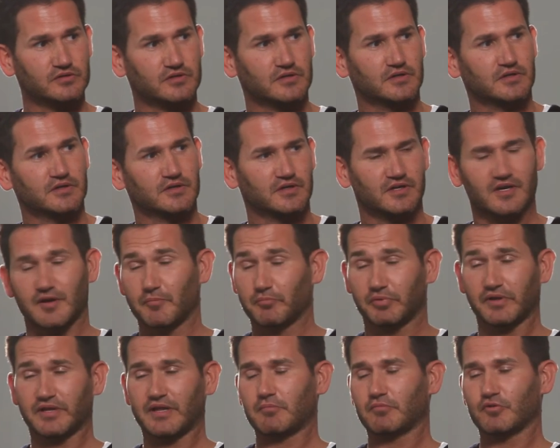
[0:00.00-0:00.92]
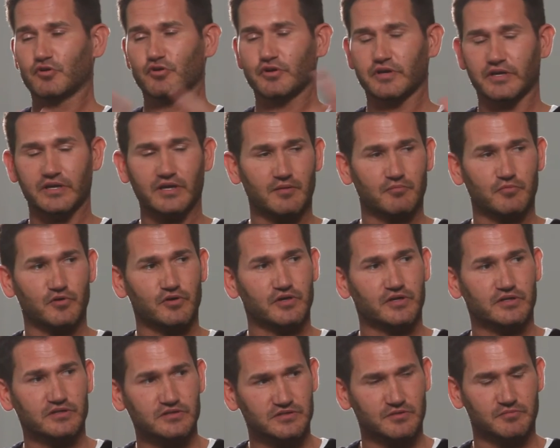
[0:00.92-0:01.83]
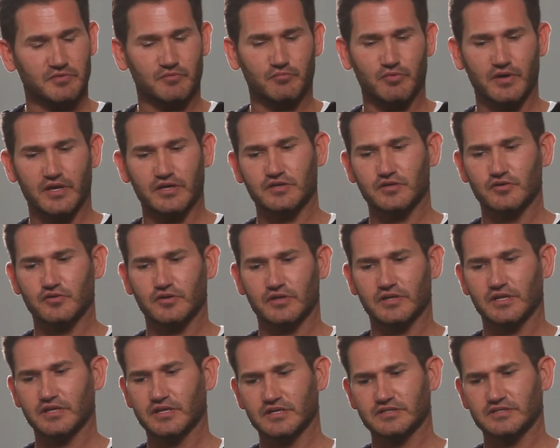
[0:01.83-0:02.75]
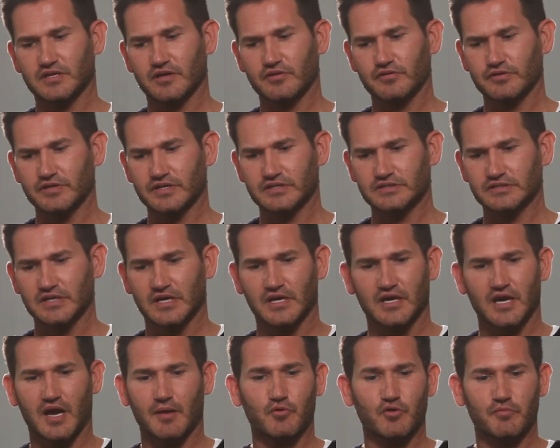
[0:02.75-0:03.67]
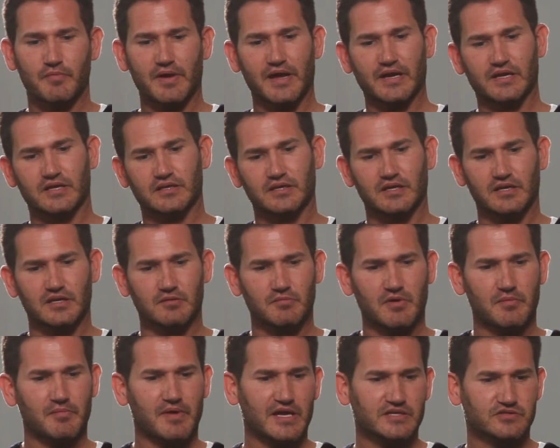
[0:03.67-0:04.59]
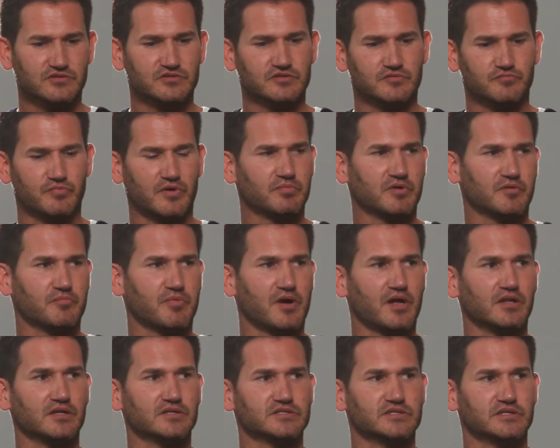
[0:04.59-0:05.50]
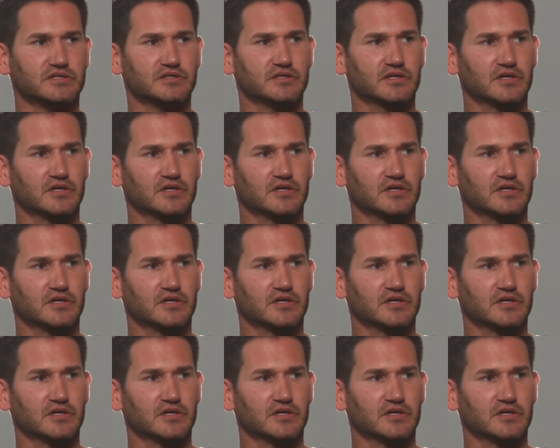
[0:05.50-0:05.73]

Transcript: That's cool. Complete. I'm learning. I'm learning something brand new. And then the other thing is I'm going back and getting my master's in public policy.